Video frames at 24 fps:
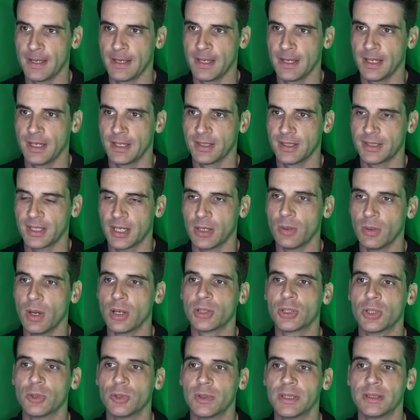So a
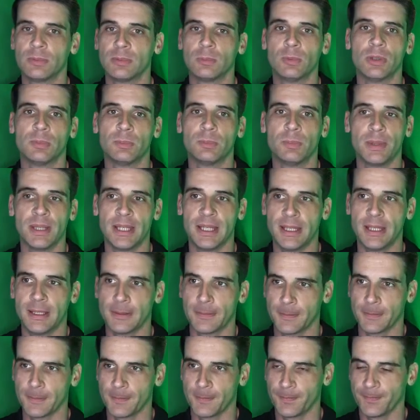GUID would be
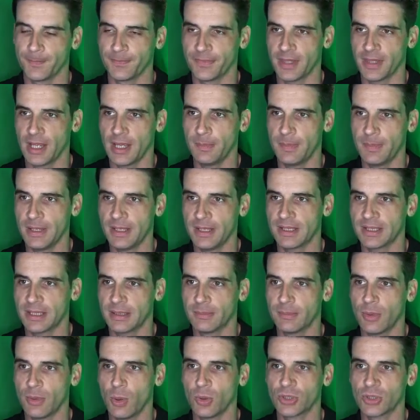some
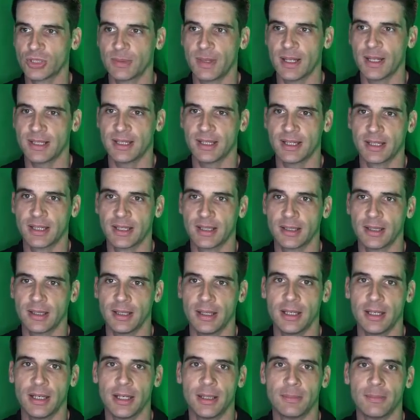automatic
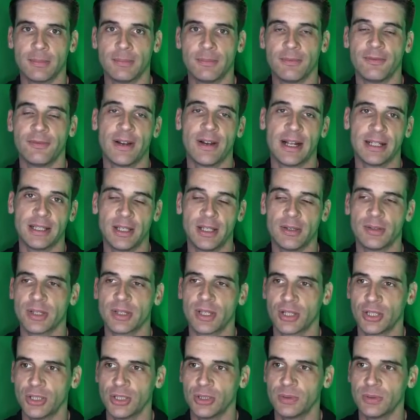values. A
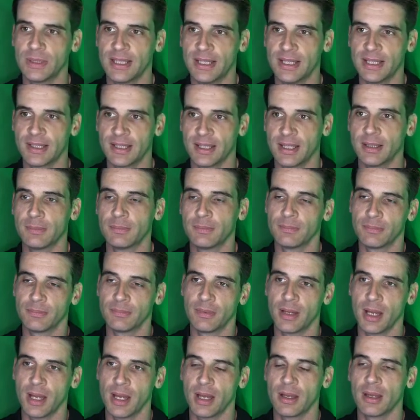GUID is a
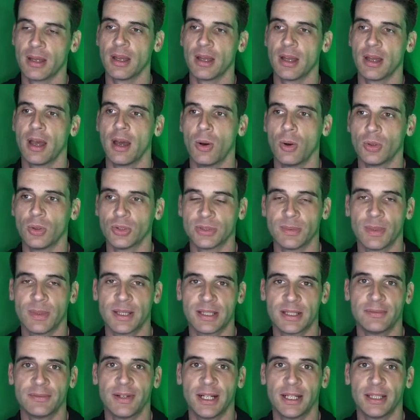automatic
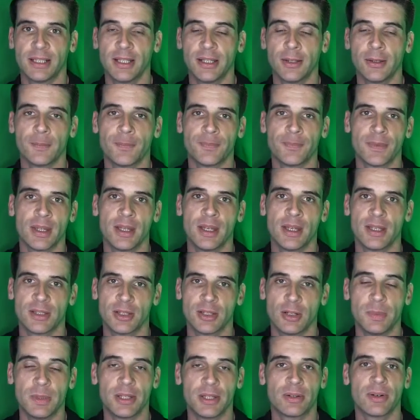value, so it'll
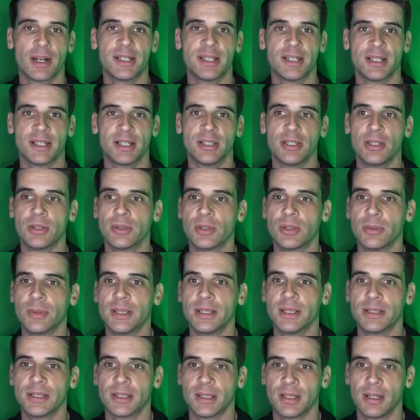be creating a new GUID
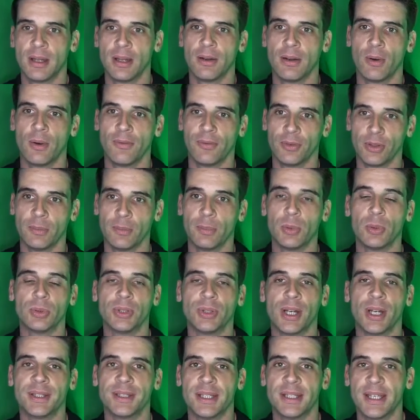for the board
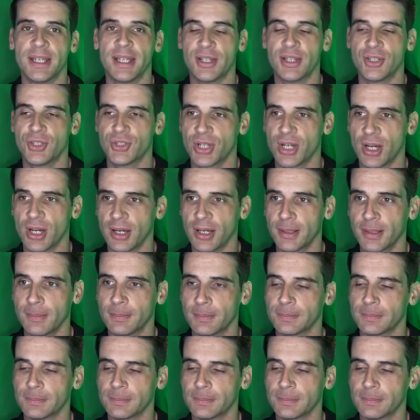ID each time.